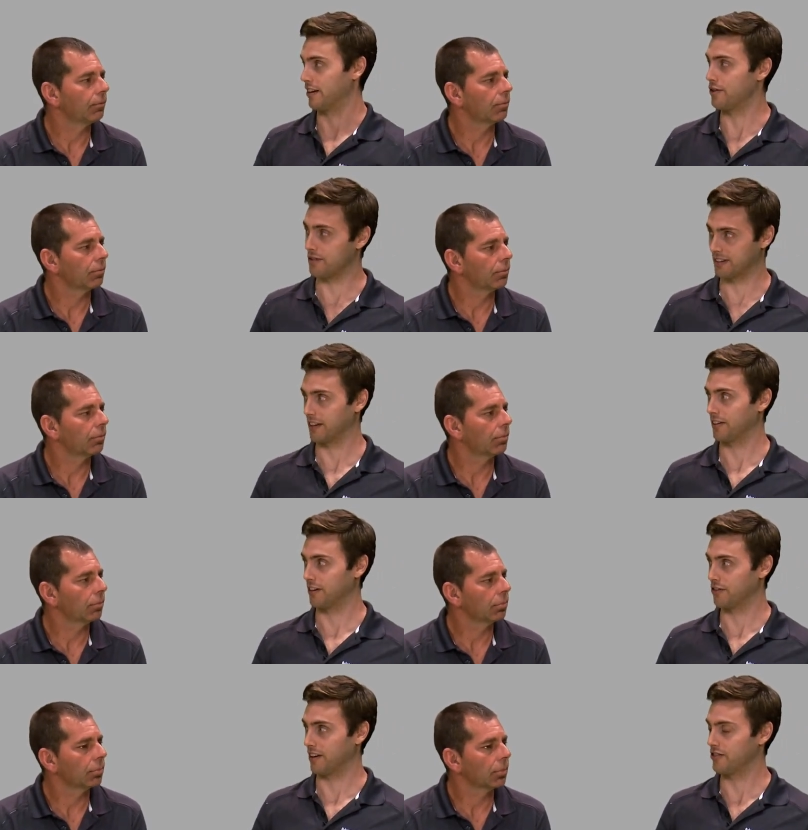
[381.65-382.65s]
Speaker 1: And do you think that's
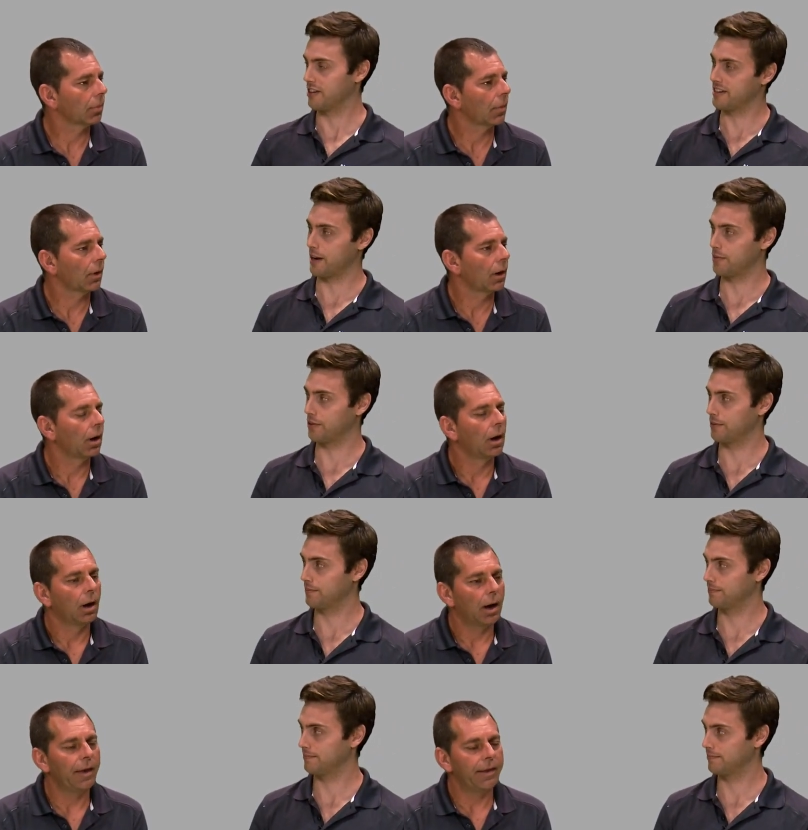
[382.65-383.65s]
going to change anytime
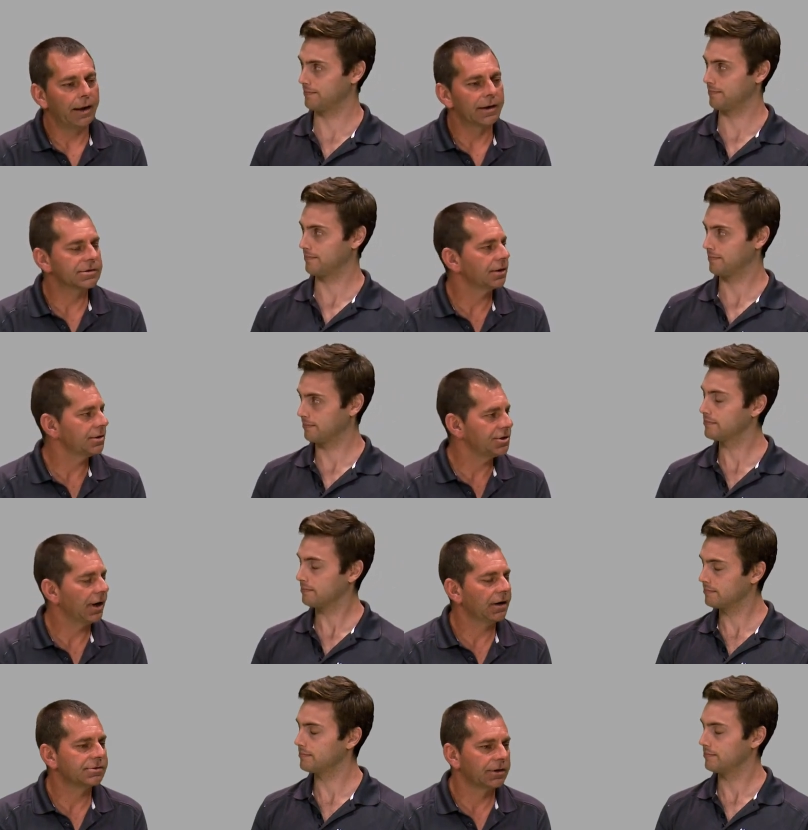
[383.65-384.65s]
soon?
Speaker 2: I think it is going to
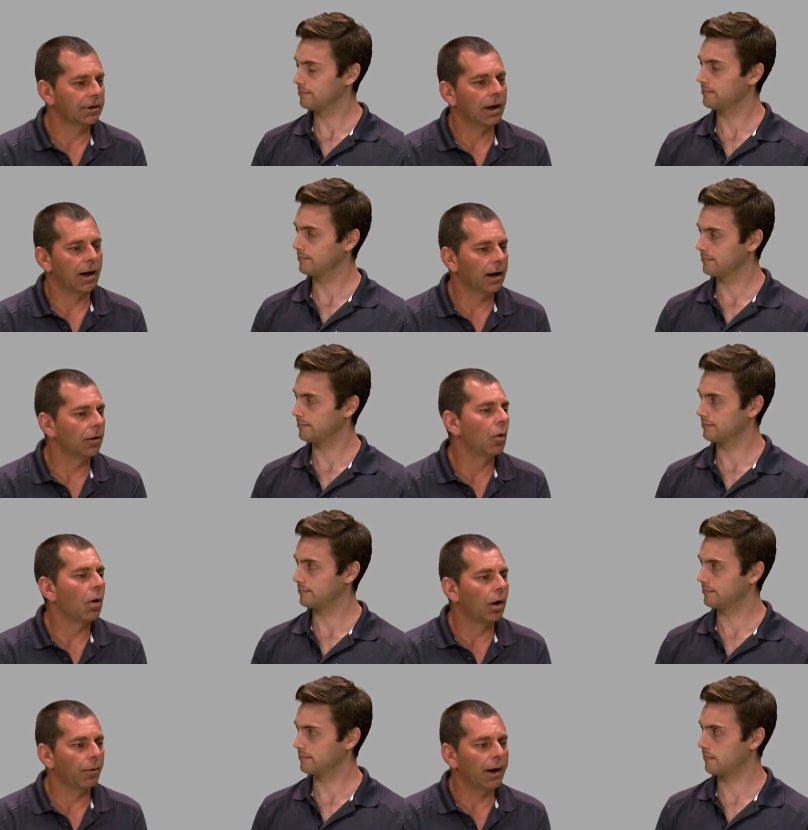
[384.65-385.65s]
change. And I, I, know
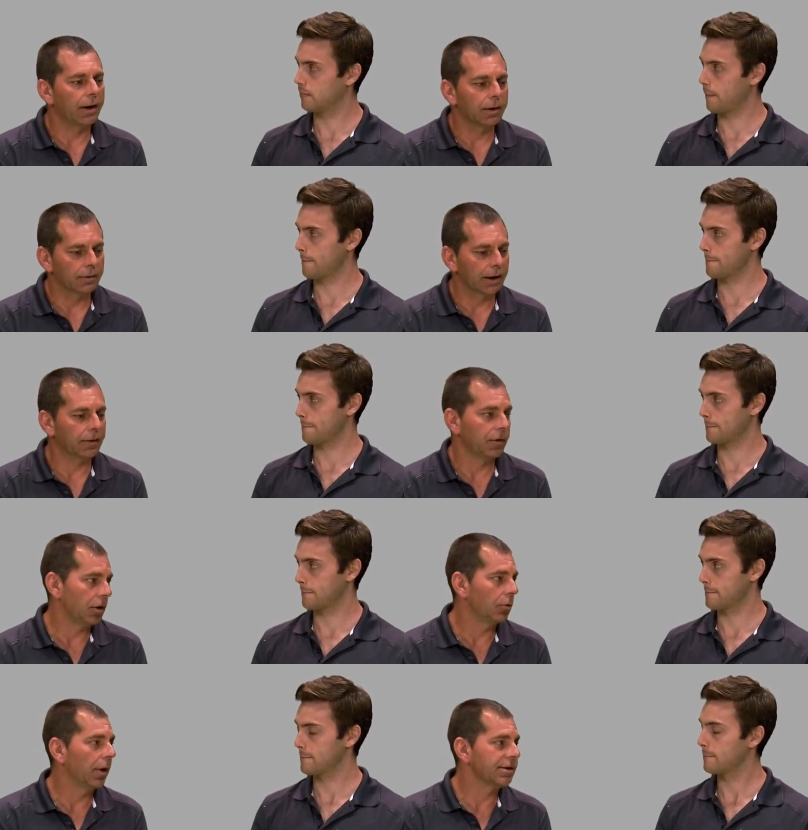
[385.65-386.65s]
already, like in the
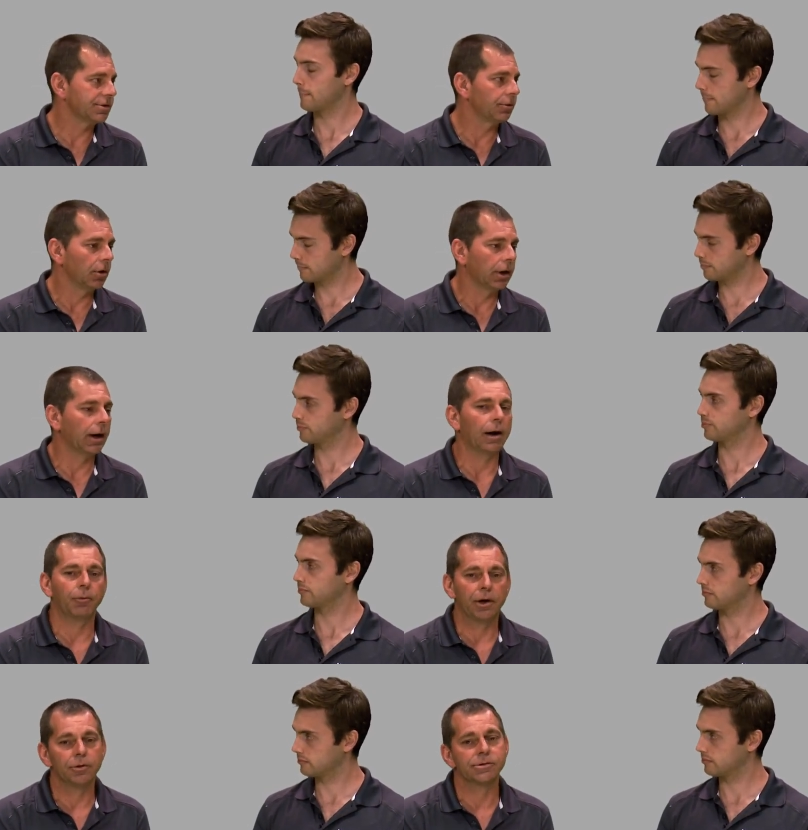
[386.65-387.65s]
US, they're looking at
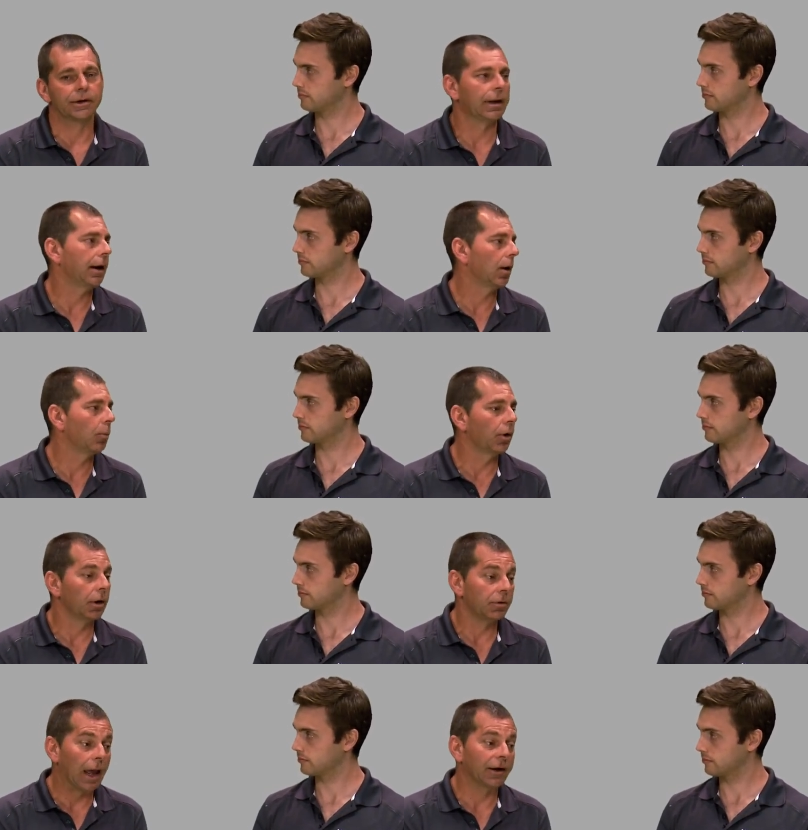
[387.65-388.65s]
reducing that number
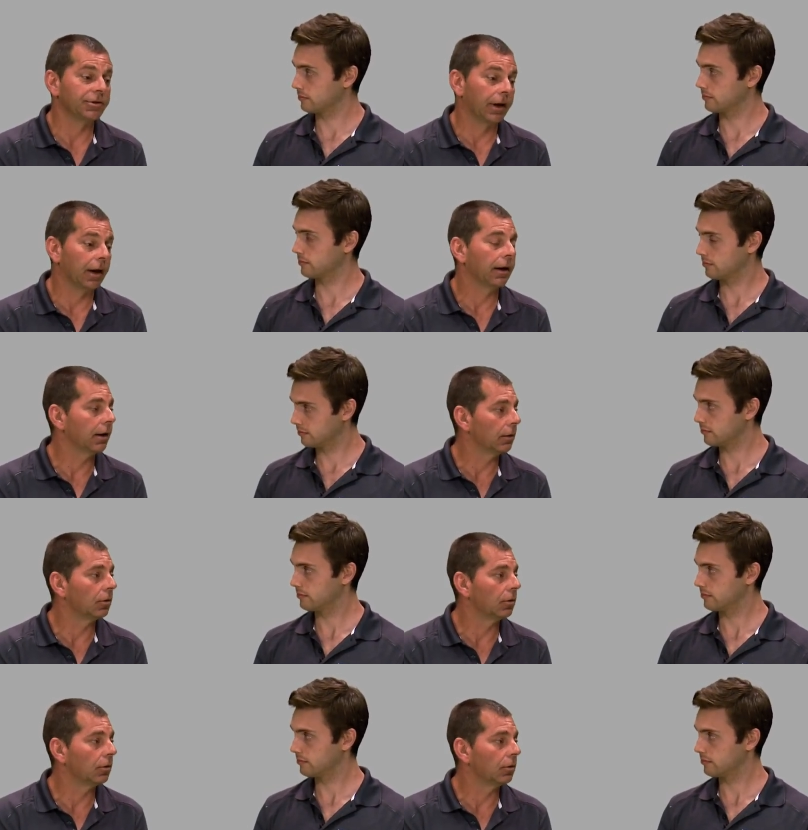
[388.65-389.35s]
and actually getting it a